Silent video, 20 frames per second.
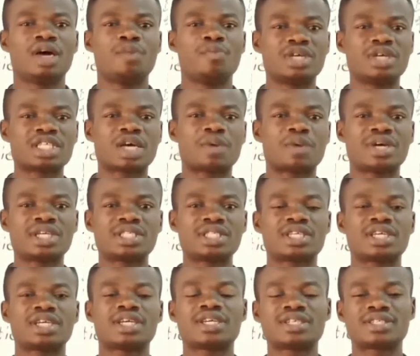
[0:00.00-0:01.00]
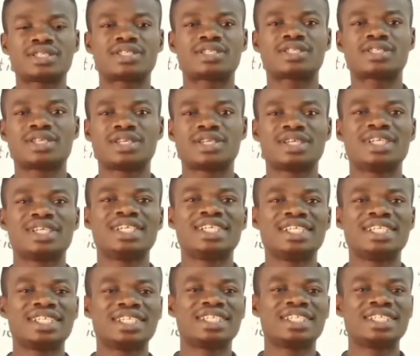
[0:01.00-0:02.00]
Measurement is
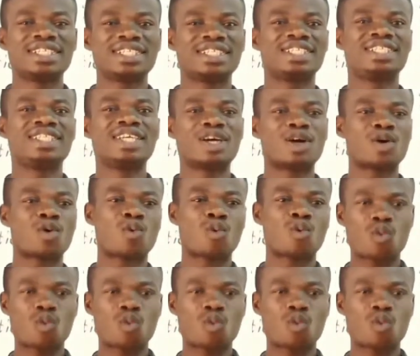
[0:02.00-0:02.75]
the